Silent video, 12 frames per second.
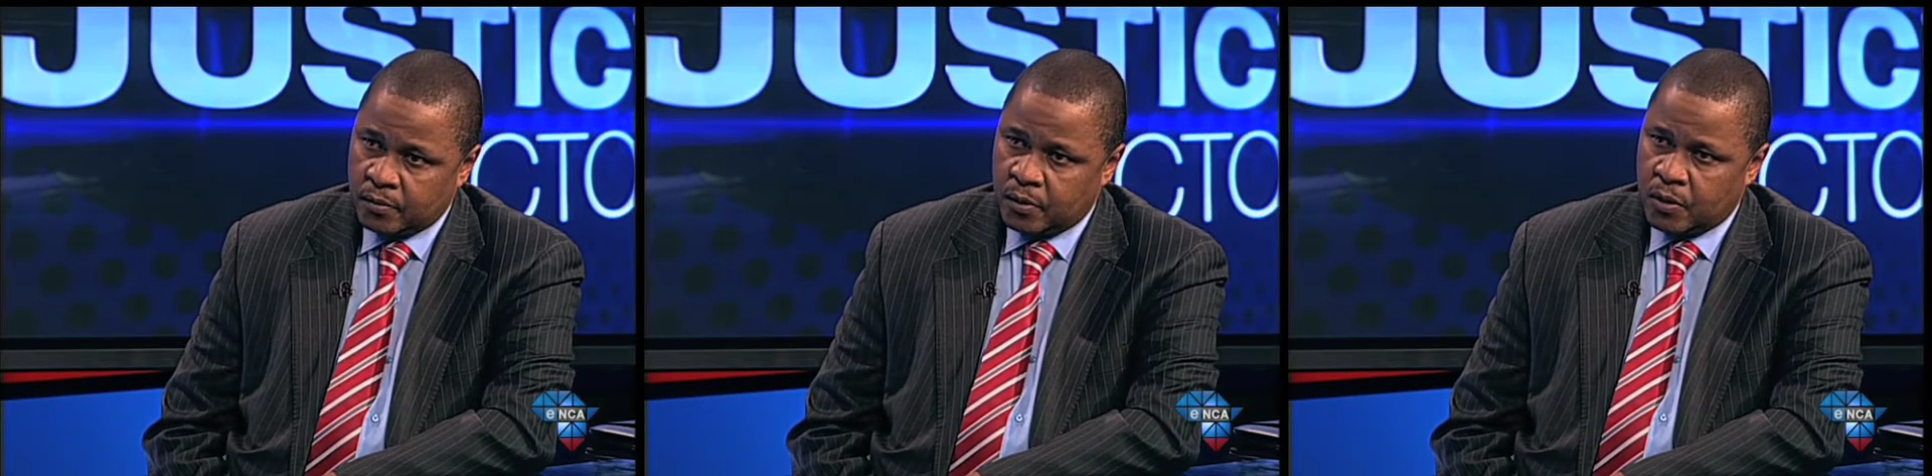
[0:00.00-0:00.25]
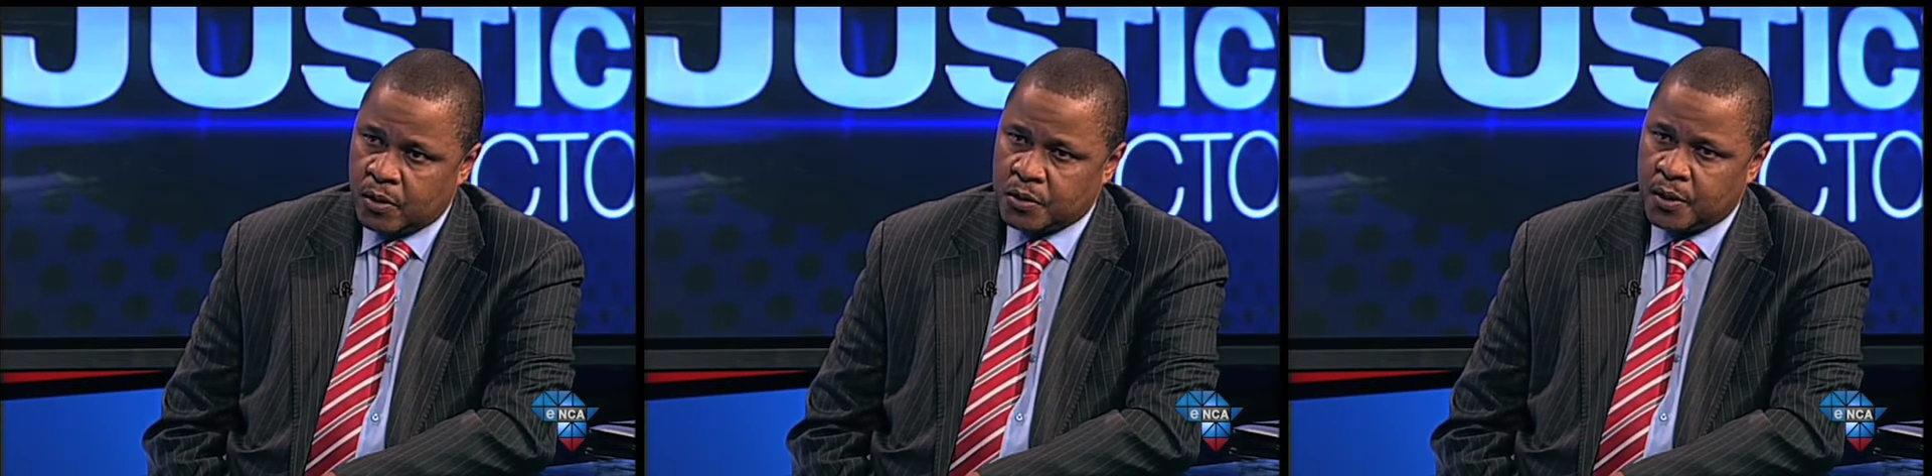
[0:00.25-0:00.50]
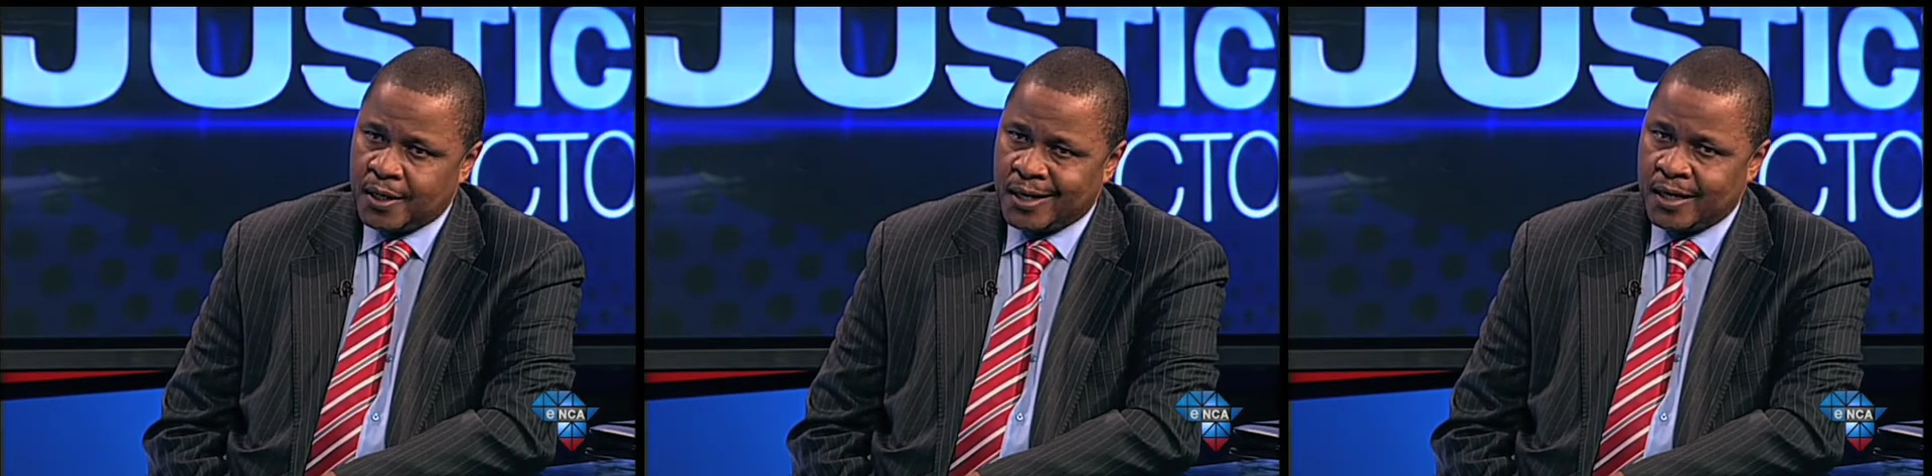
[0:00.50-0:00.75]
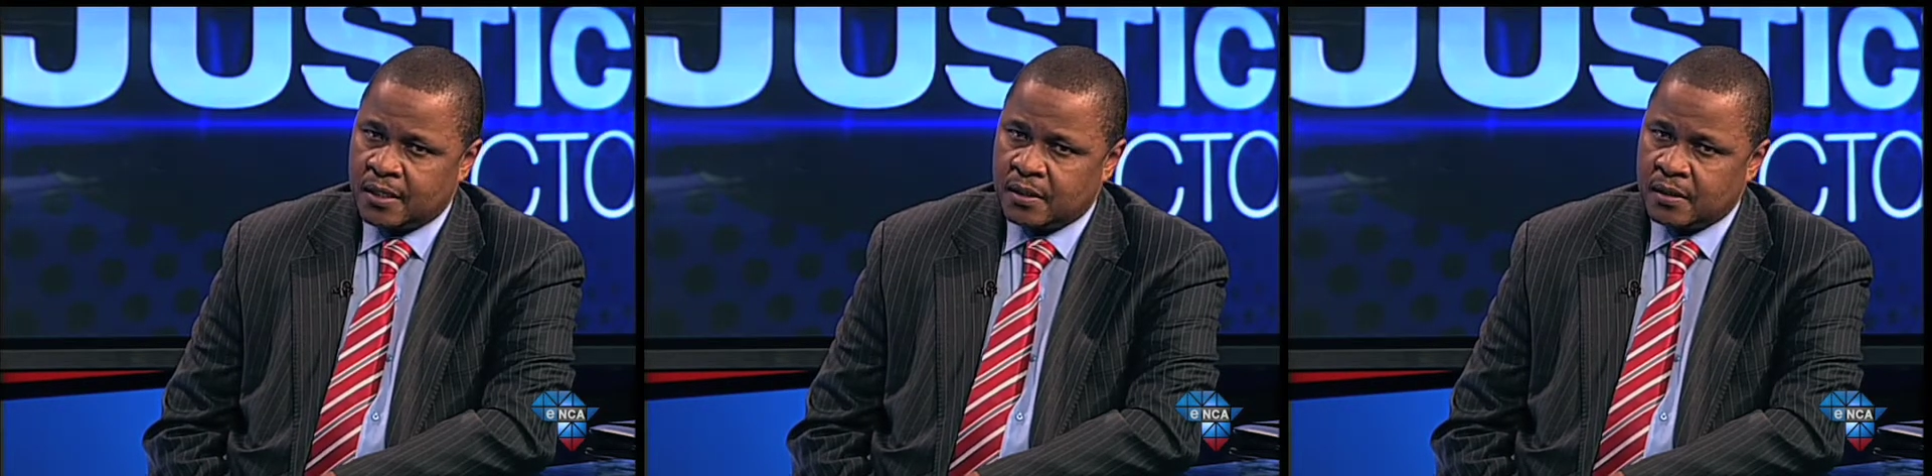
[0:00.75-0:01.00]
We also
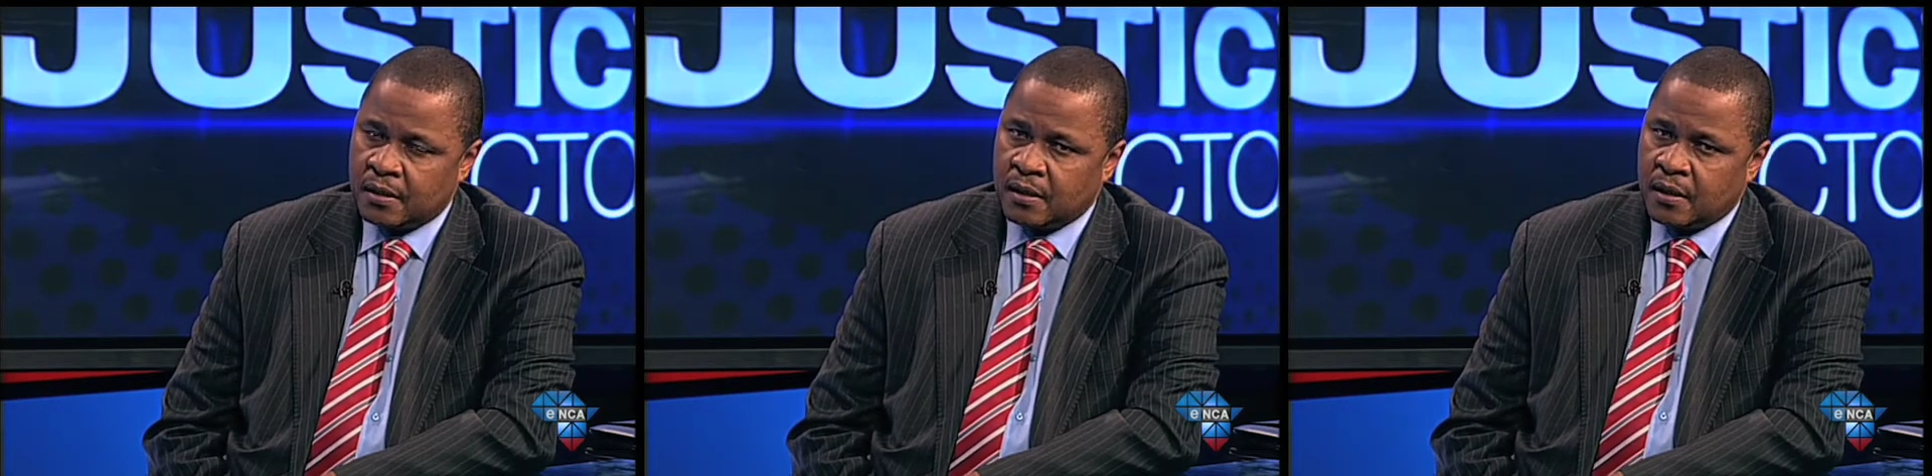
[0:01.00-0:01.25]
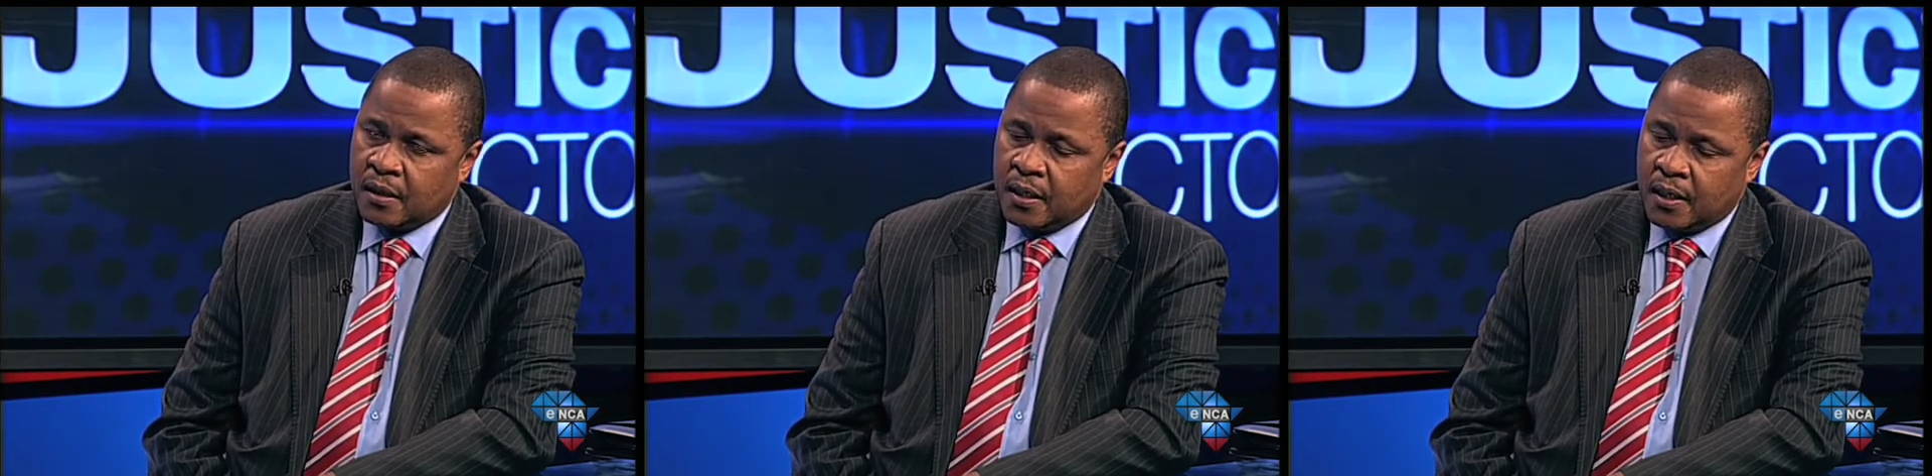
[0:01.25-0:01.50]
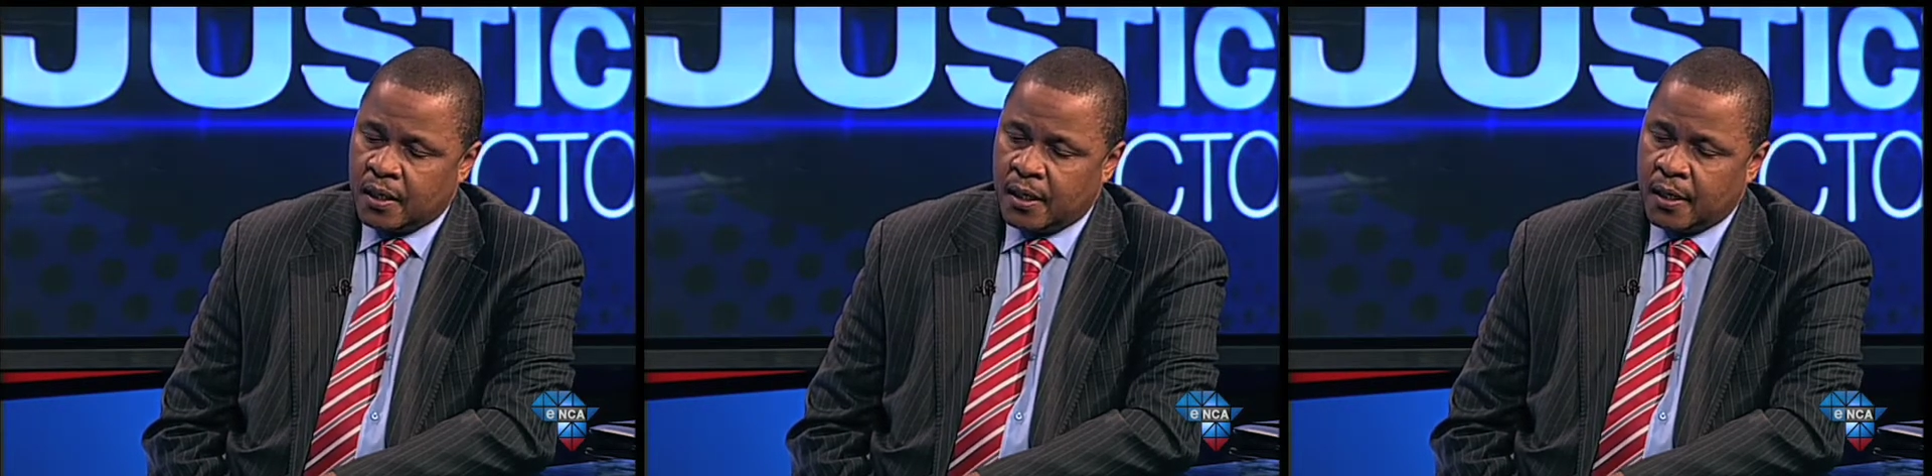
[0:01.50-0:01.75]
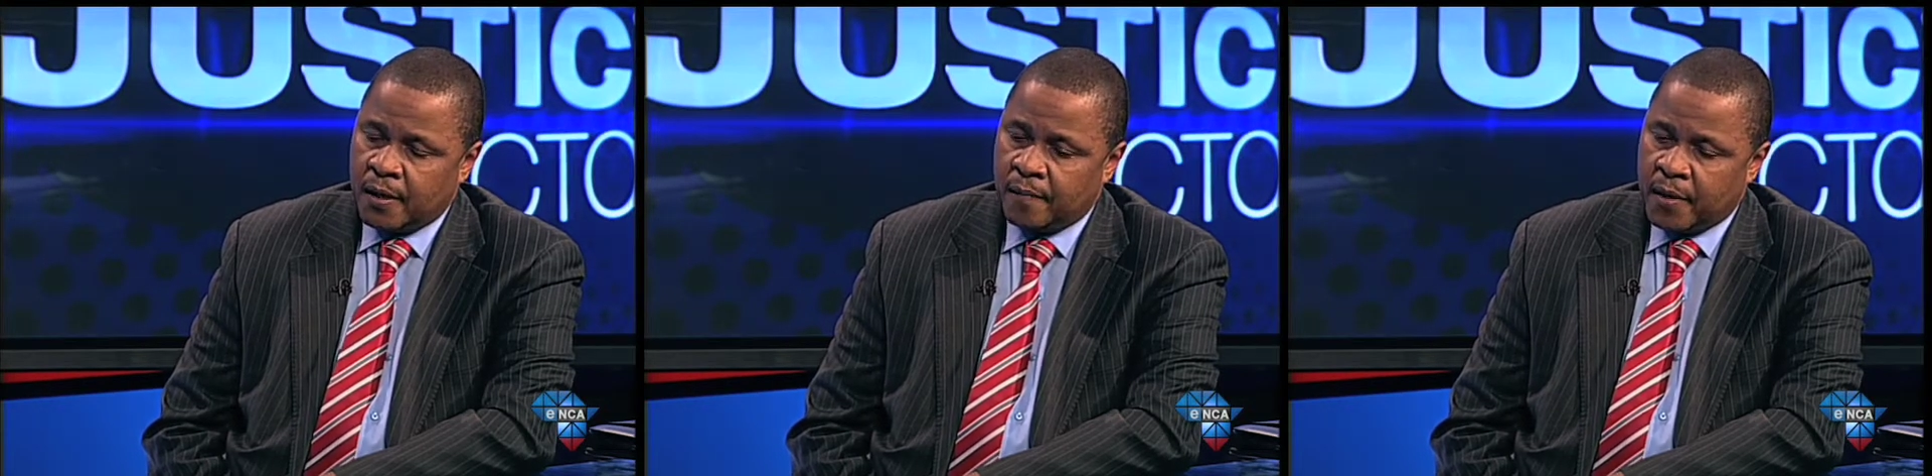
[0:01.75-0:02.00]
had
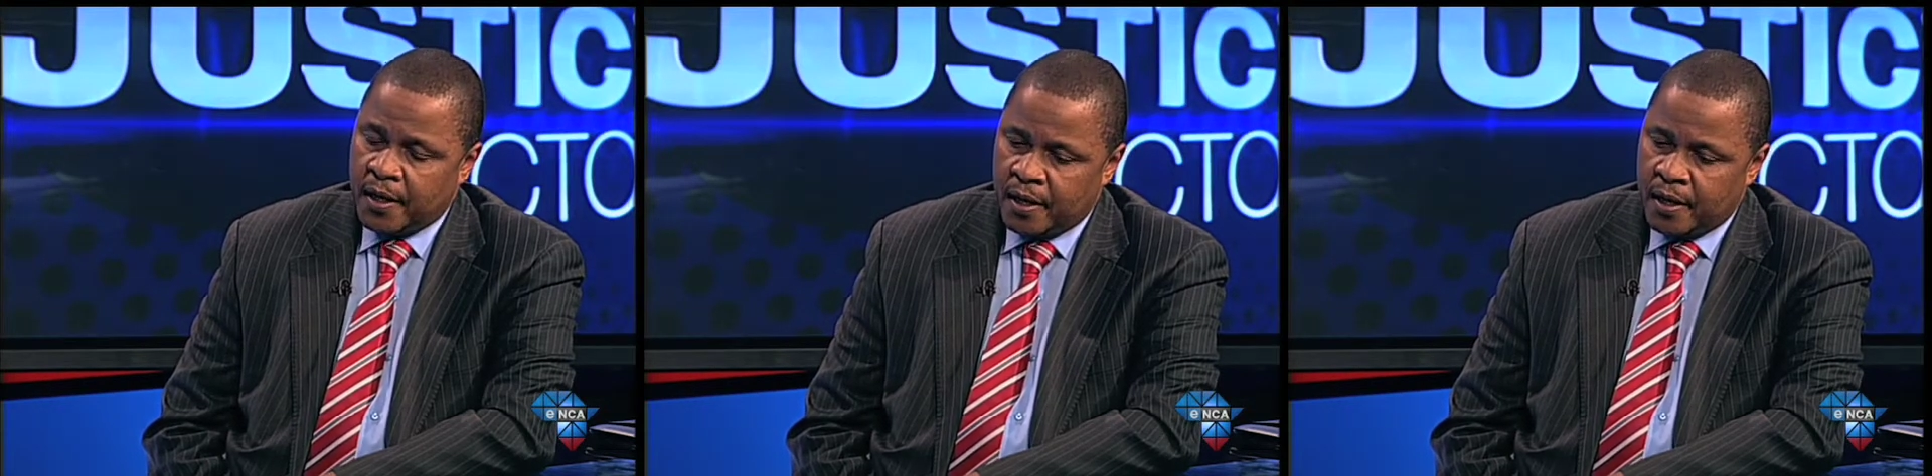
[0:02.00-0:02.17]
a